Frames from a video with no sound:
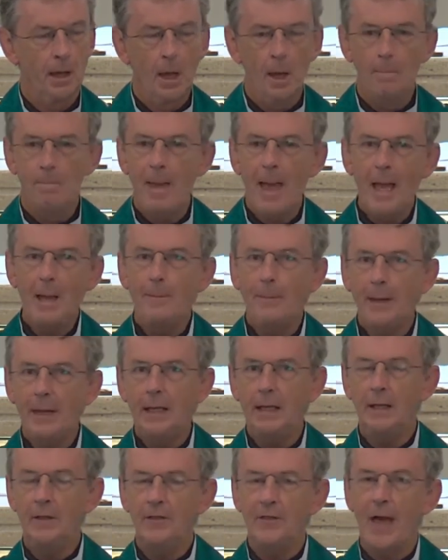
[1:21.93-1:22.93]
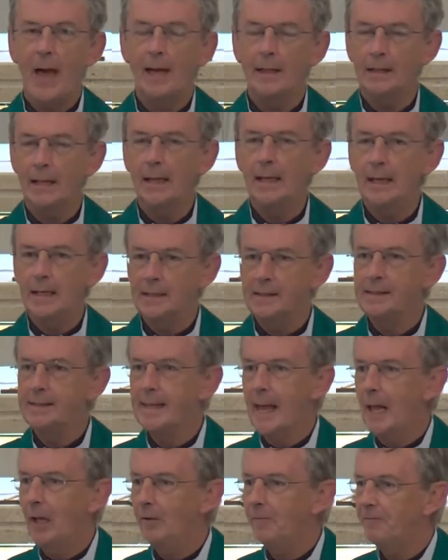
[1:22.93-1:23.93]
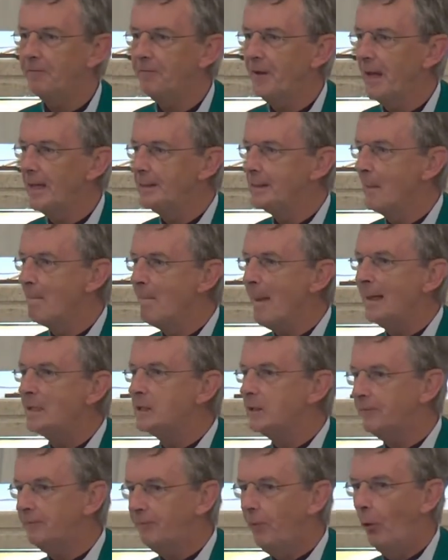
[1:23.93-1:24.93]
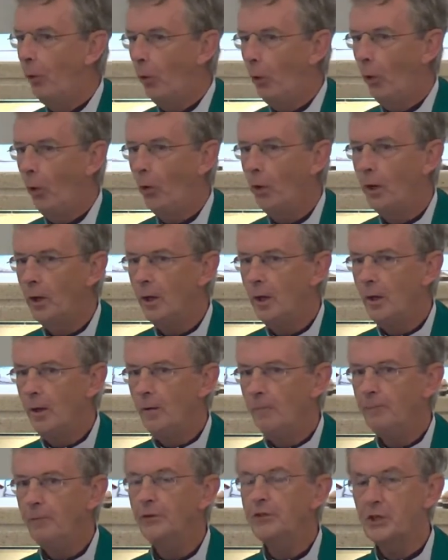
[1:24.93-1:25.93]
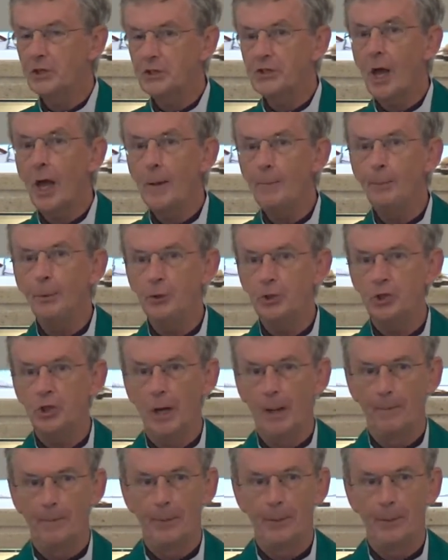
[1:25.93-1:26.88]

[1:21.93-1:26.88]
Maybe that in itself is a metaphor for discipleship.